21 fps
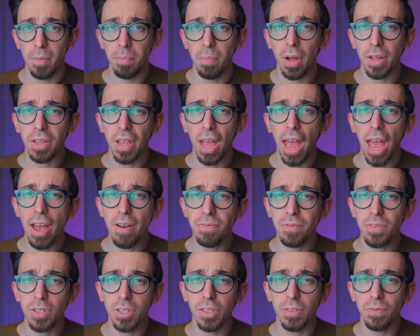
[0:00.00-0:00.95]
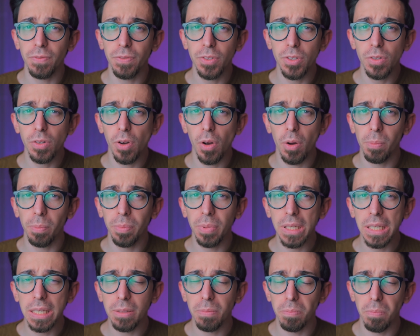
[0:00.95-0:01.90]
But after a few
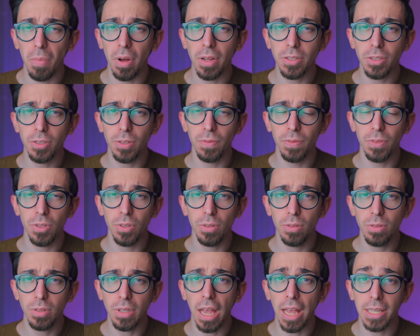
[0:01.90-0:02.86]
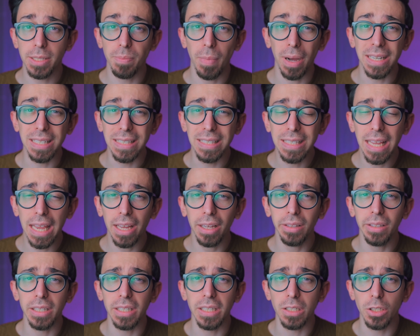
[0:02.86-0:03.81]
complete months of use as my
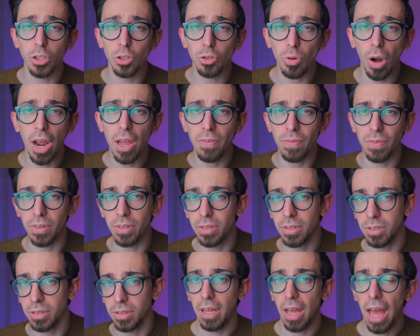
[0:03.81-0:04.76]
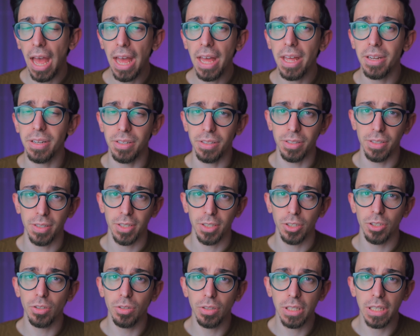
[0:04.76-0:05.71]
daily driver and
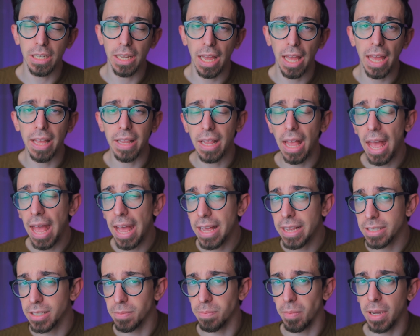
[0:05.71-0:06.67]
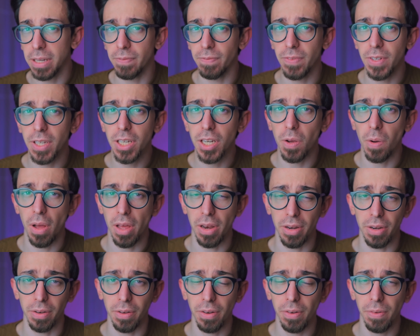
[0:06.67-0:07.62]
using it as my video
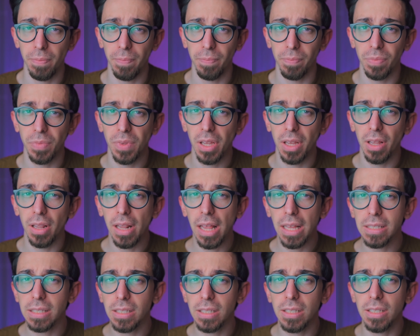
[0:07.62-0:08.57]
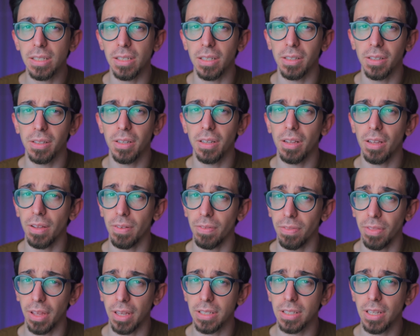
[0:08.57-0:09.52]
editor, let's see if
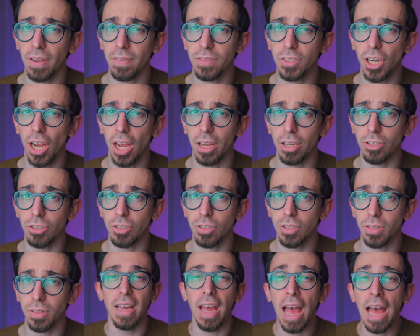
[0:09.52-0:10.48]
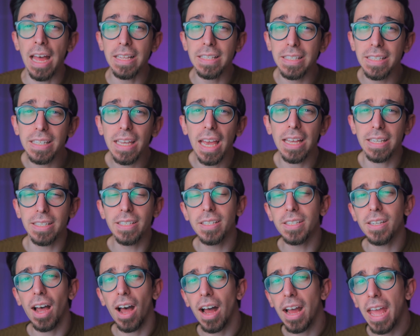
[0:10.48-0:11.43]
things have changed. And
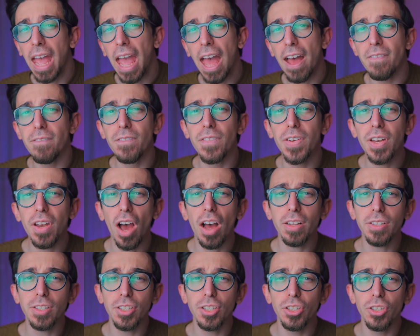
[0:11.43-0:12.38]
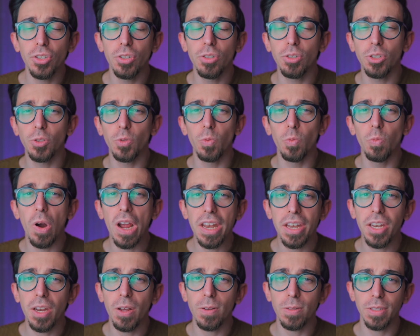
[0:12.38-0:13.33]
yes, I have not used
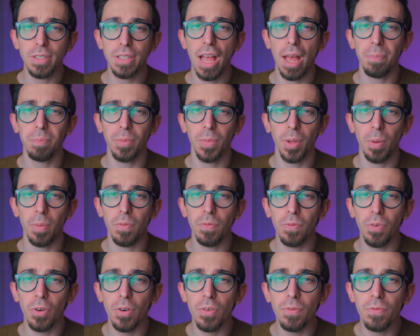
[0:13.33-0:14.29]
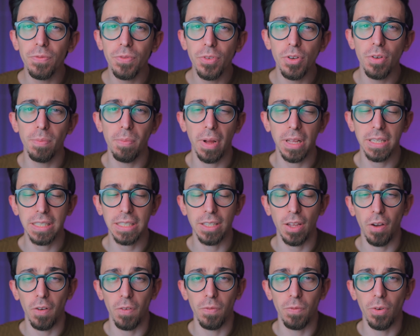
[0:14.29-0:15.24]
Windows laptop for a few months
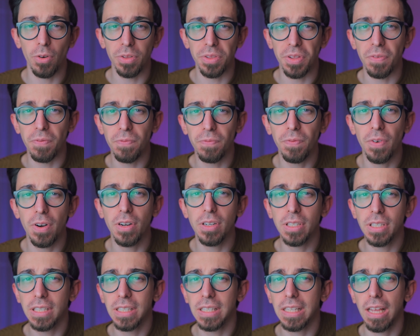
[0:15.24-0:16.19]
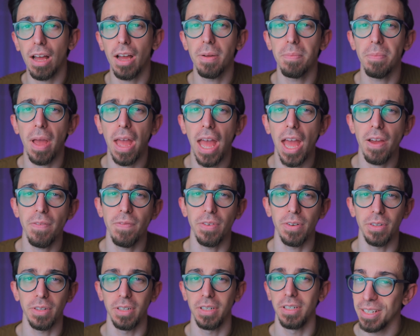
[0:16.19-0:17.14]
now for the first time
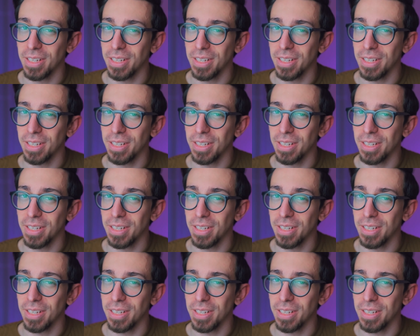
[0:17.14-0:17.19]
ever.